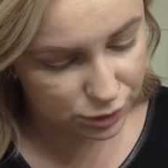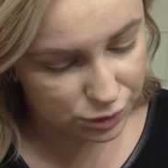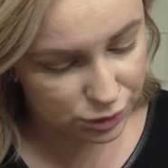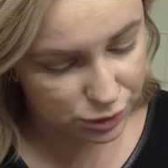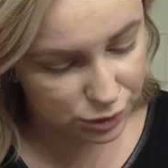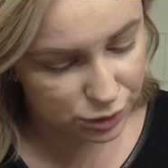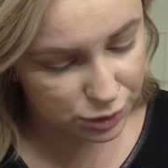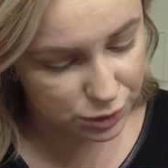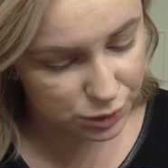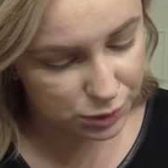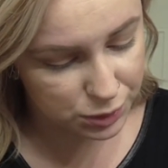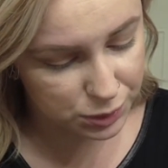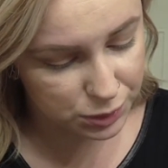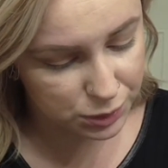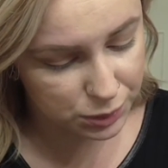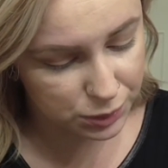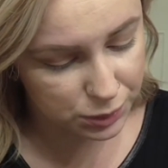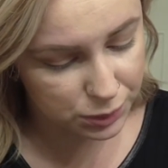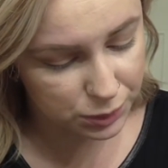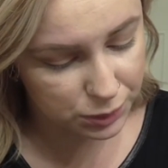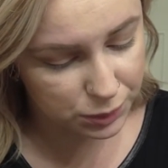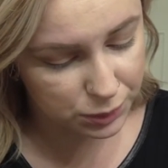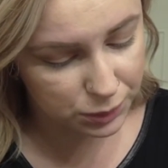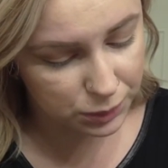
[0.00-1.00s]

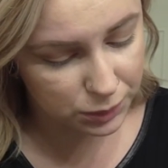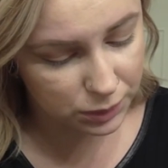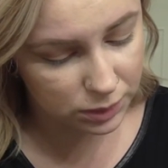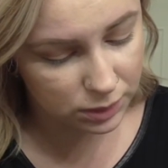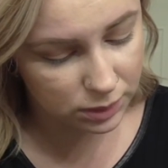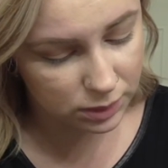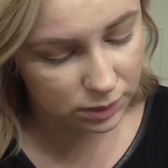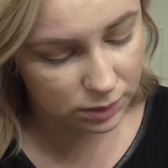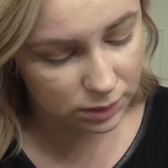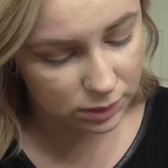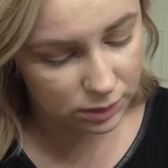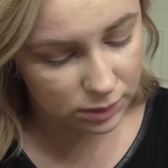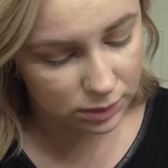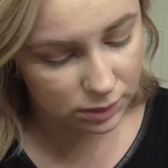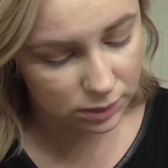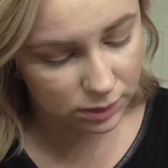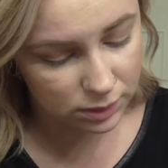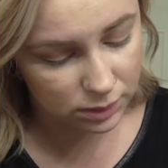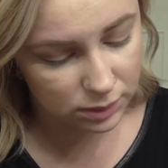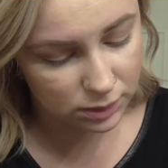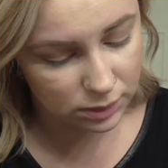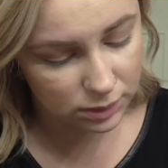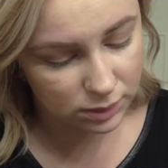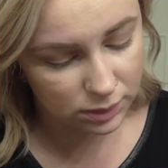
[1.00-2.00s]

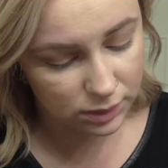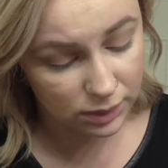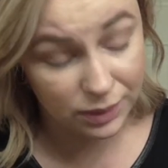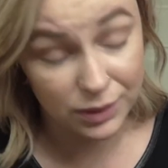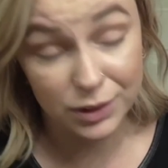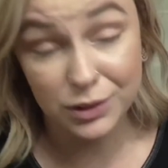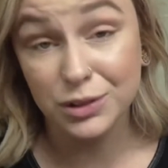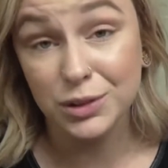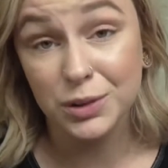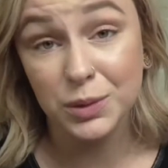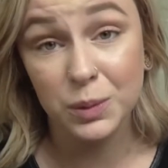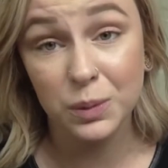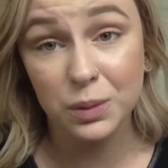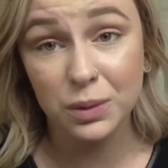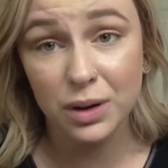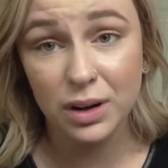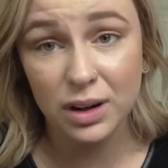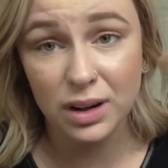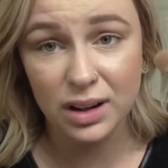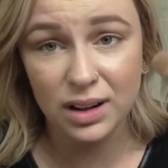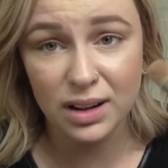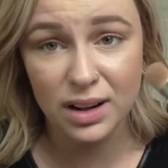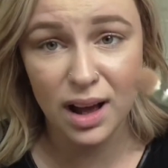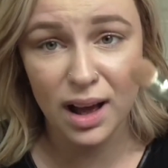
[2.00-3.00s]

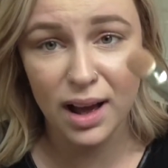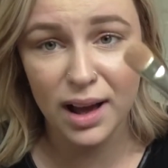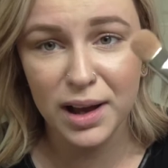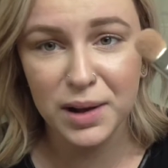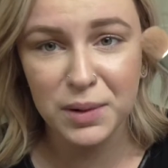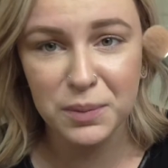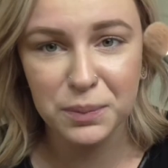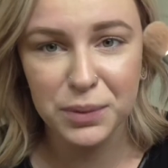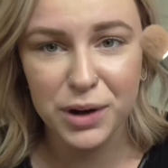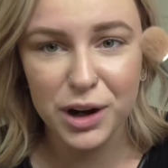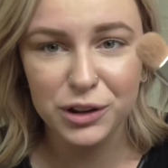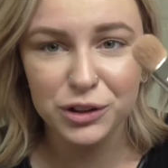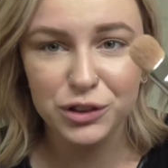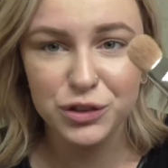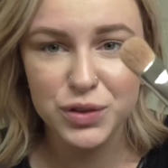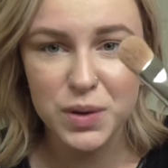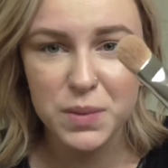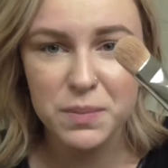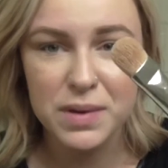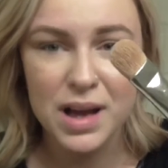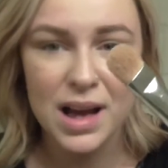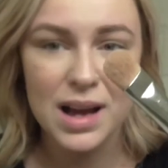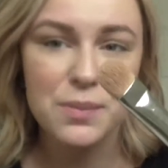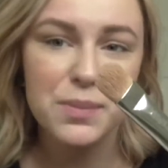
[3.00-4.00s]
239 brush
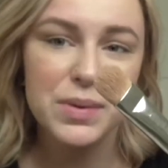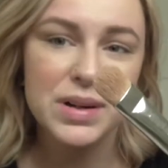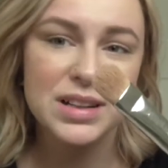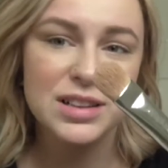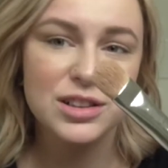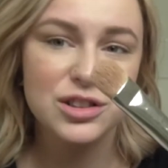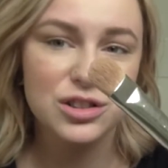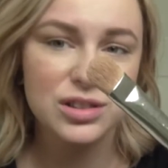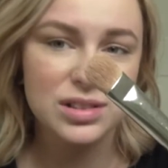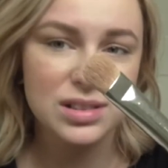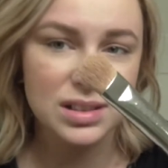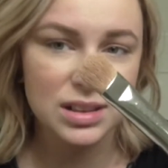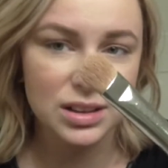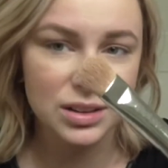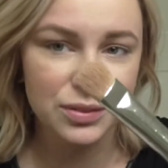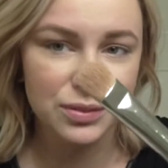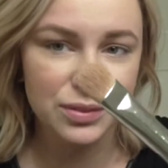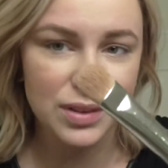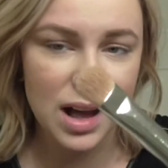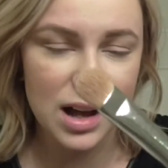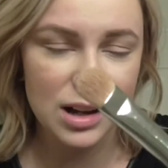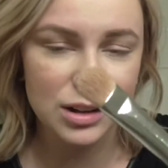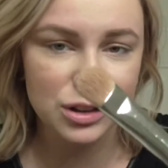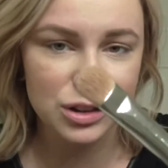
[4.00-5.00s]
from MAC, but it's just this
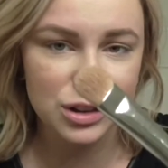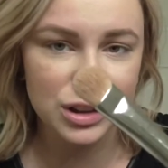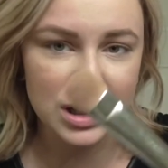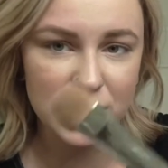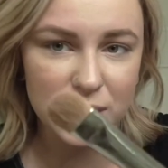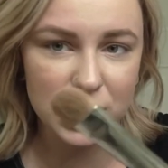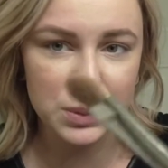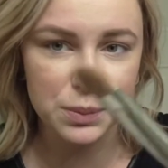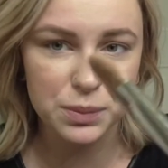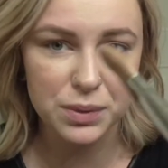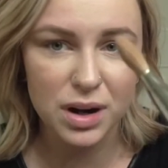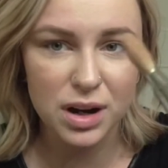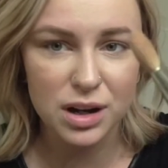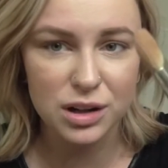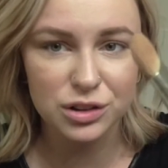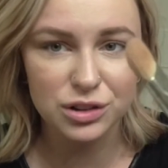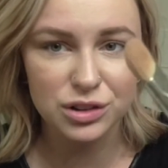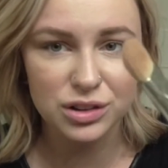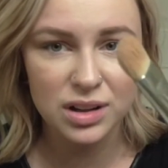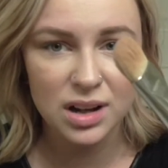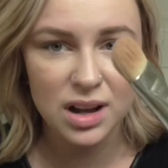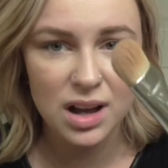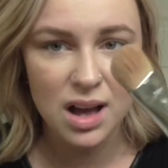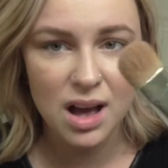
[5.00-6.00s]
flat shader
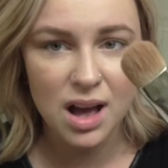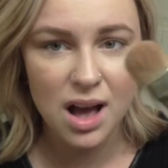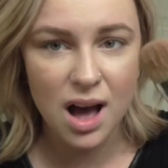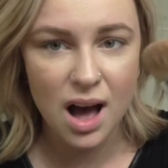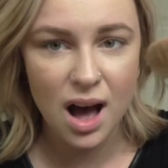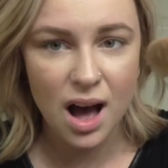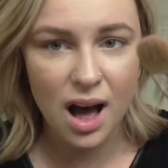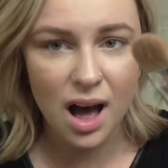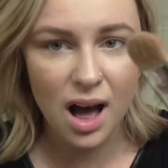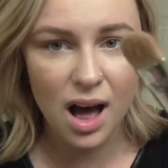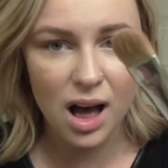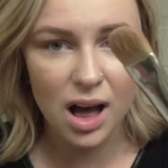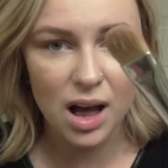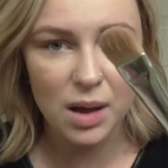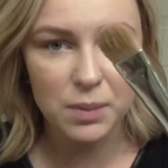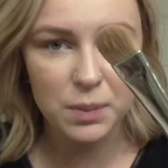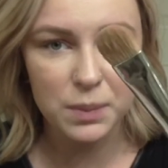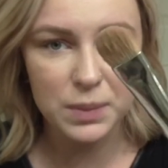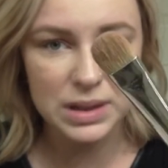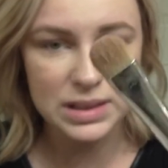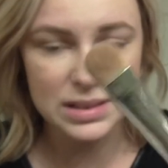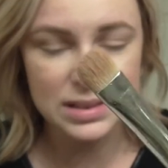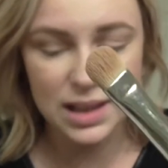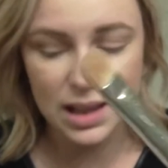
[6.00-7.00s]
brush.
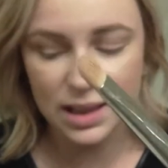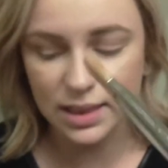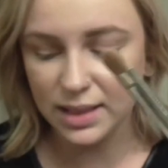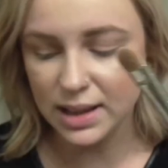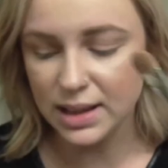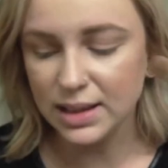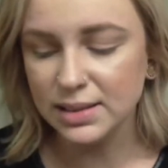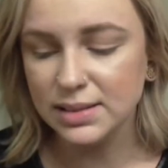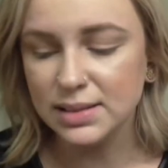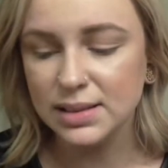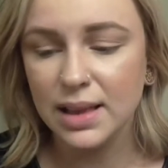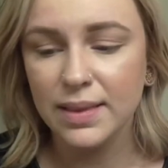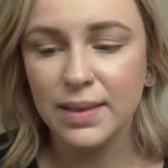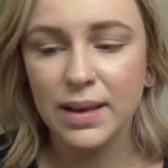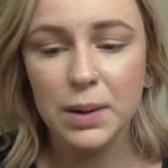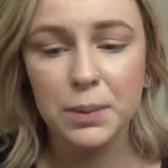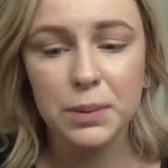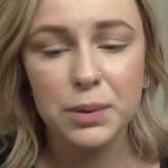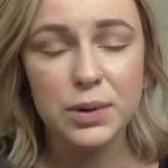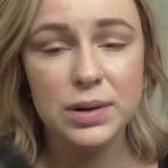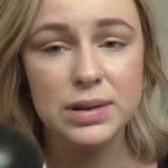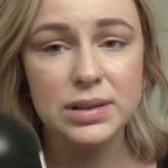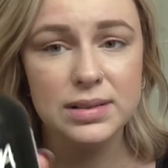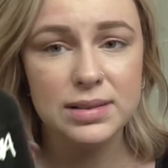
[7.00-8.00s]
I'm going to take this, and then
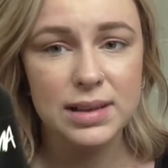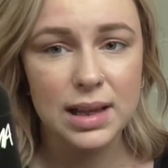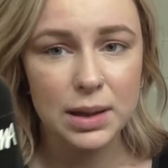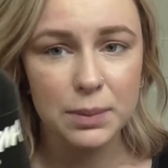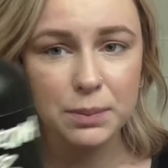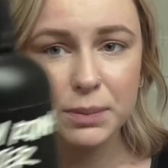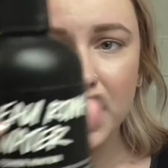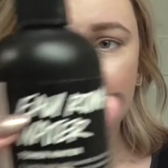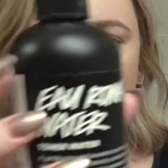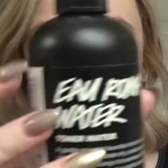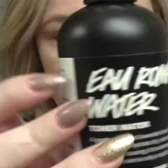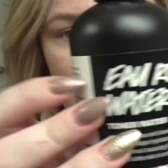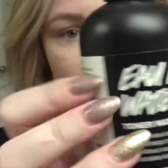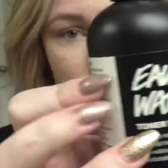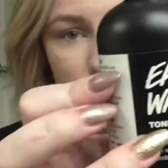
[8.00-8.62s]
I'm going to take my